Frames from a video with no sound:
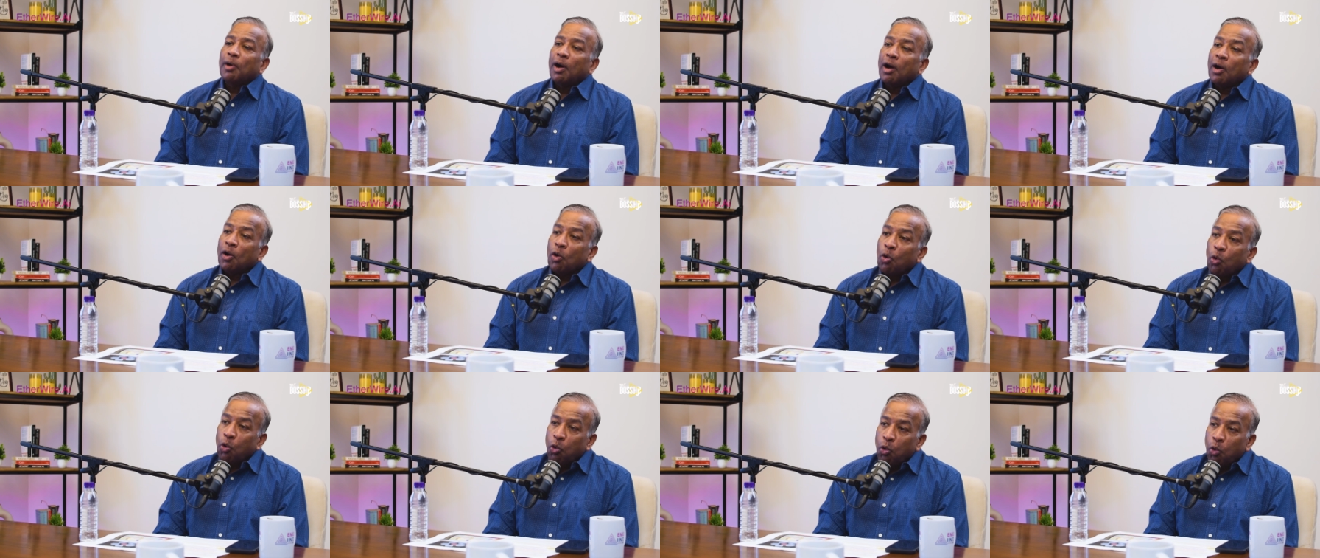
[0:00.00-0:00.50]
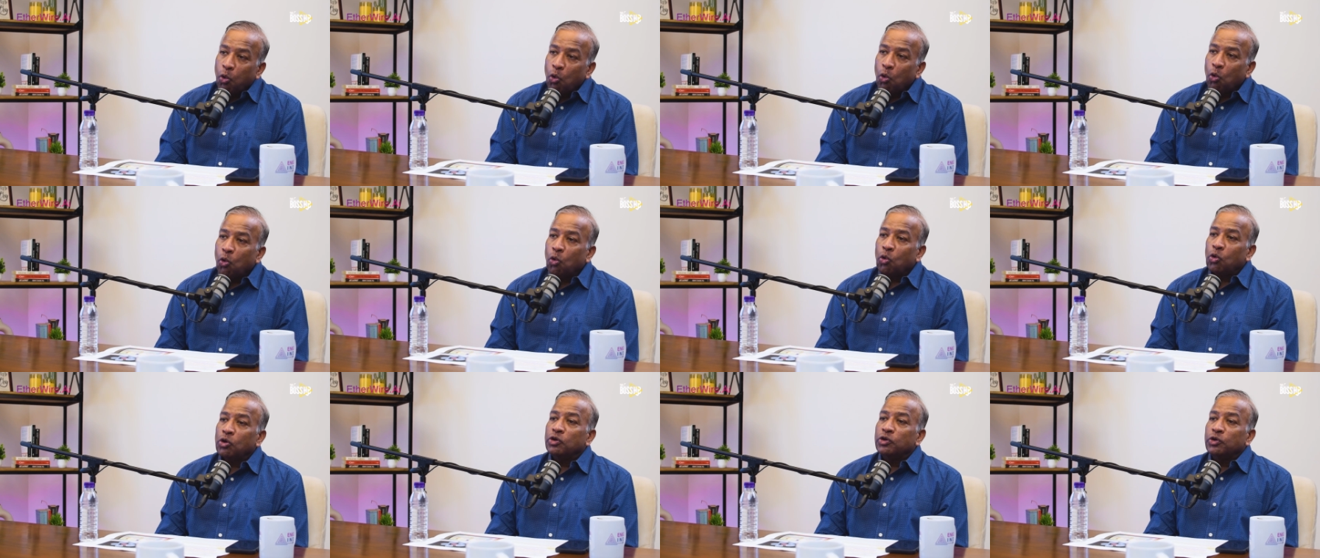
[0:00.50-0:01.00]
a
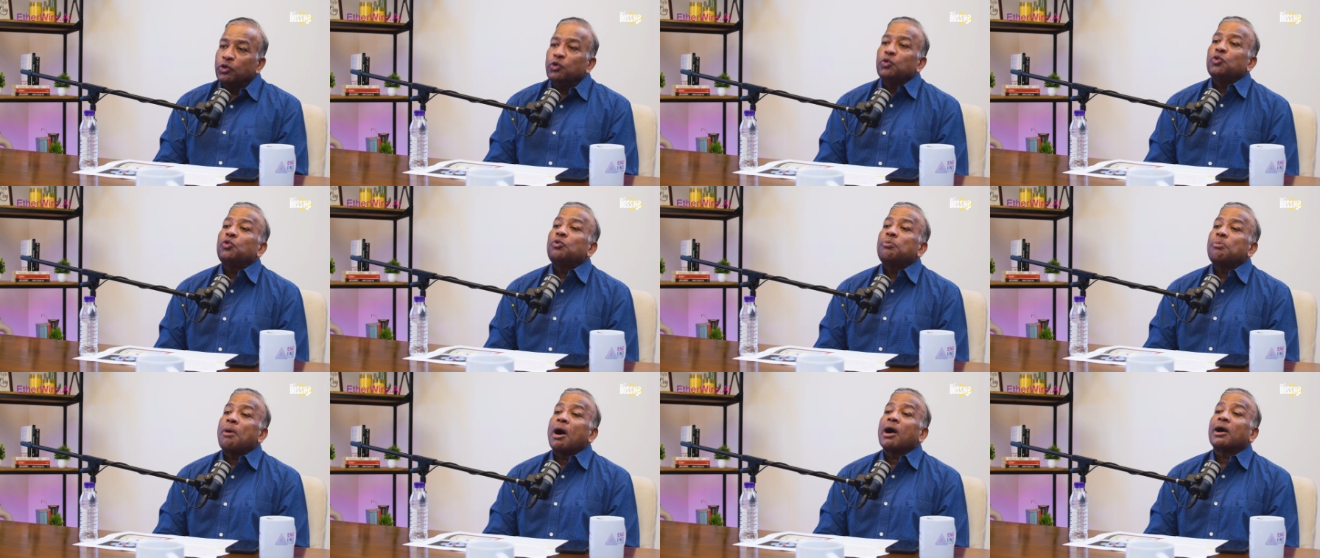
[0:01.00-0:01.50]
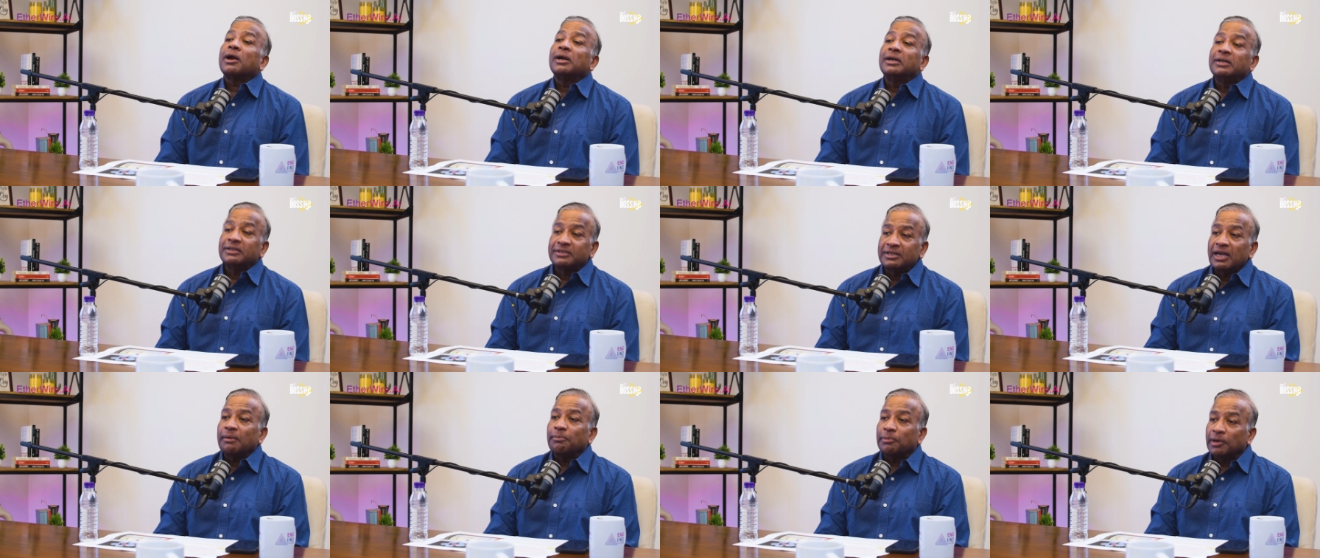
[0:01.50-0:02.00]
whole new market
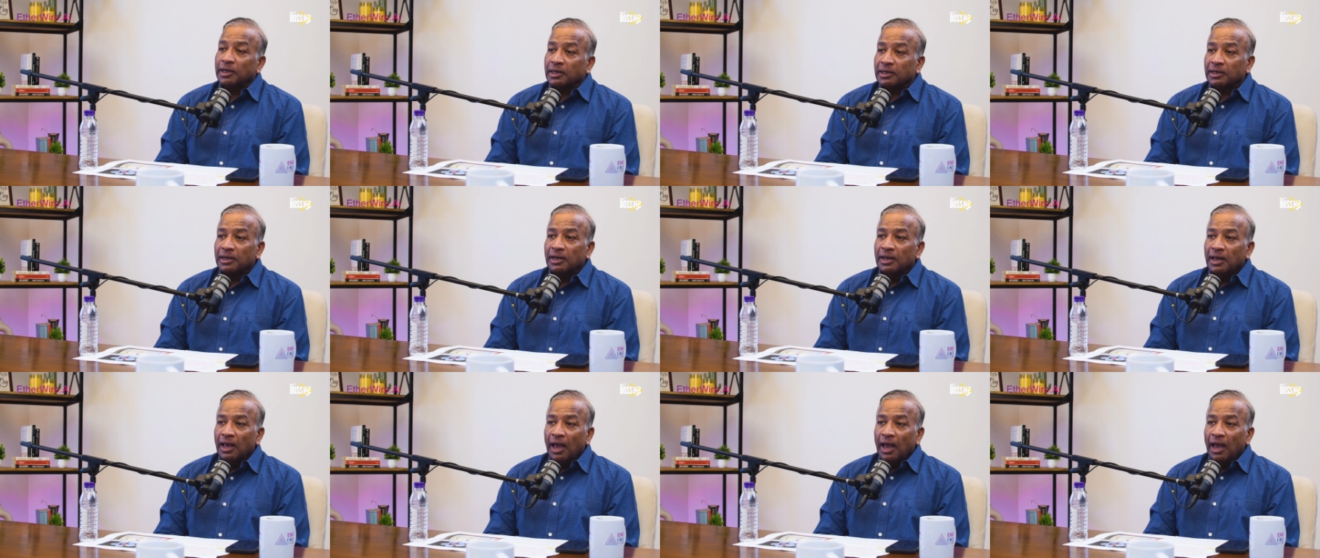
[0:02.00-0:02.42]
segment.